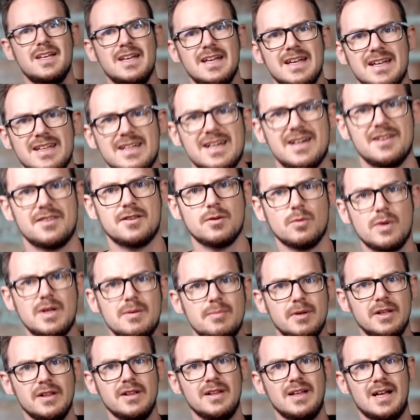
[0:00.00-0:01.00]
Yeah, the
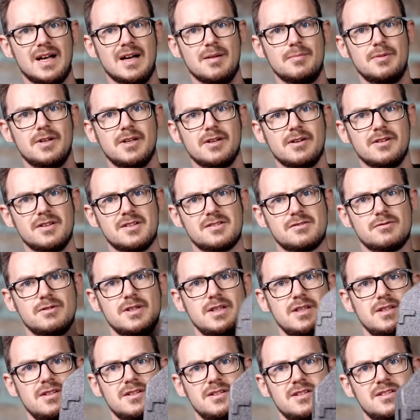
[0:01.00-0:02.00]
Weebill Lab, you got this
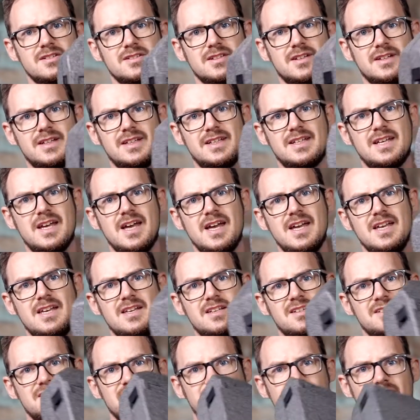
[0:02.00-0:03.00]
really nice like
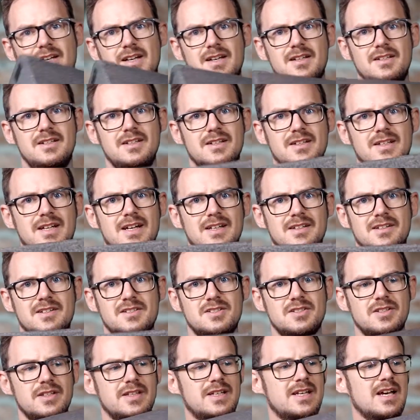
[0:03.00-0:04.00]
case, and you can
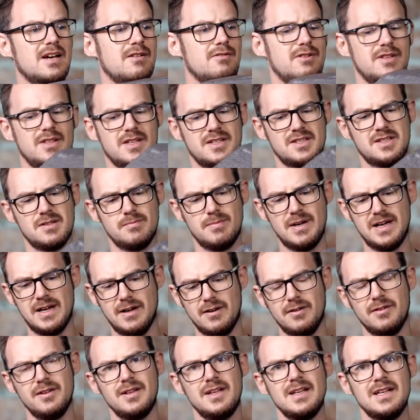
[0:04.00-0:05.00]
actually carry that
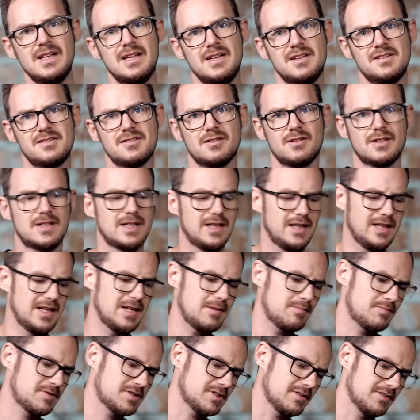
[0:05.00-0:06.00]
about. It's got
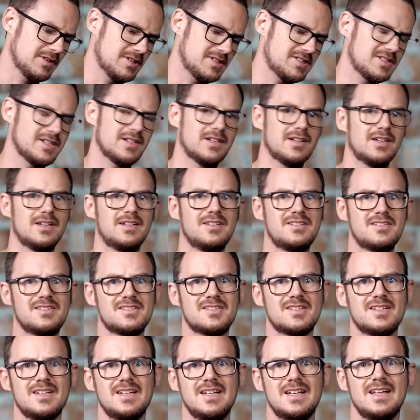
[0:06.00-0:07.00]
clips on the sides,
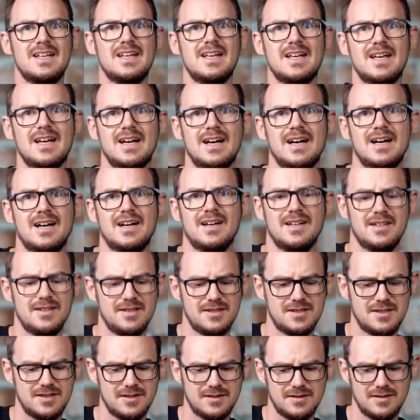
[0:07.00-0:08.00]

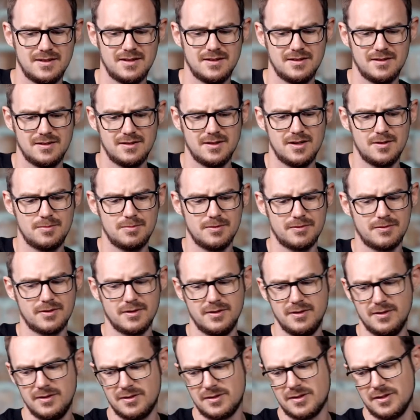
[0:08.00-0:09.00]
and I hope I've
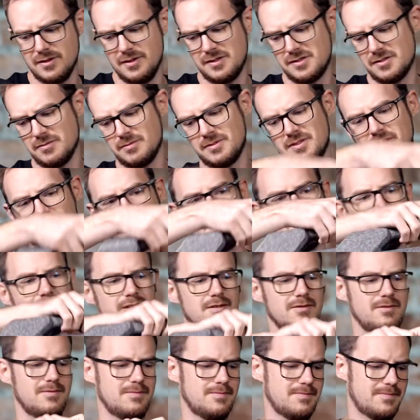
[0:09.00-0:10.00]
not got this upside
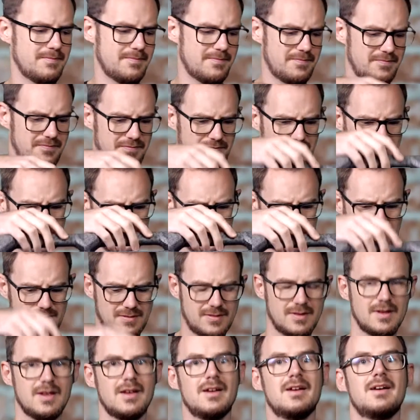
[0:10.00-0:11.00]
down.
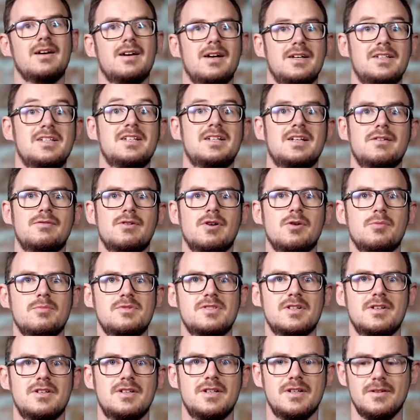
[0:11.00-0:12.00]
I did have it
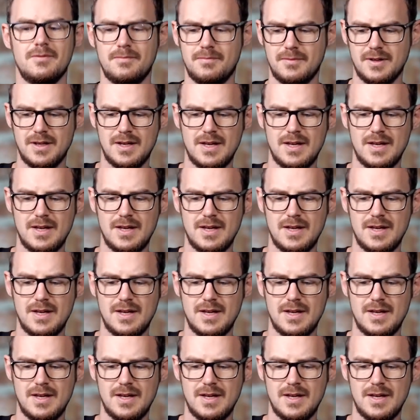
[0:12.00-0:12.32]
upside down.